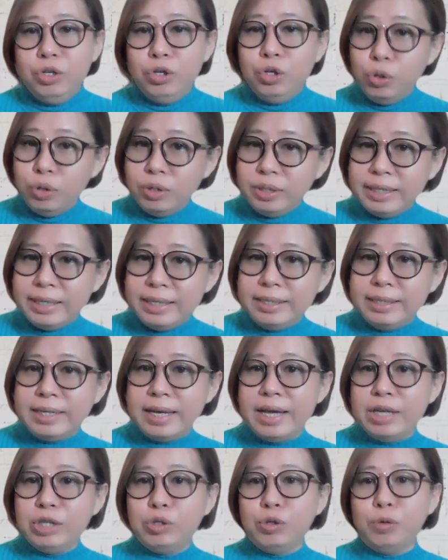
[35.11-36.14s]
Use this
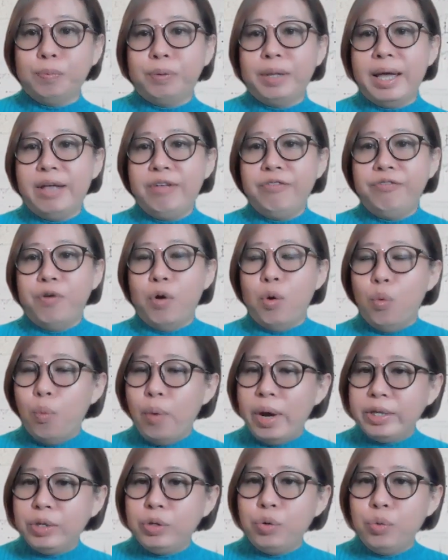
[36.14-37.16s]
day to plan for
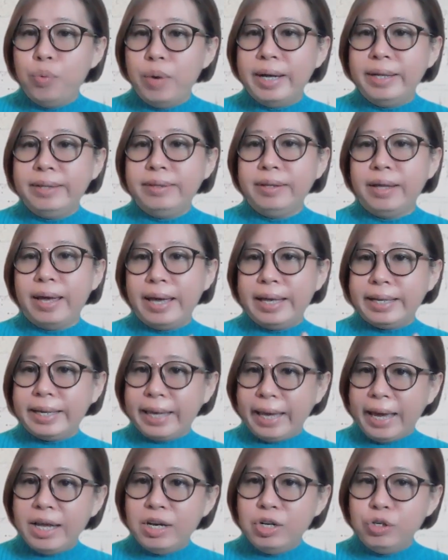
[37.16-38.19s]
what you want
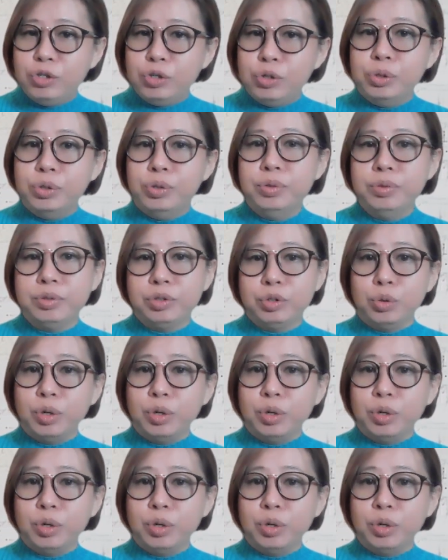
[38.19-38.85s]
and can do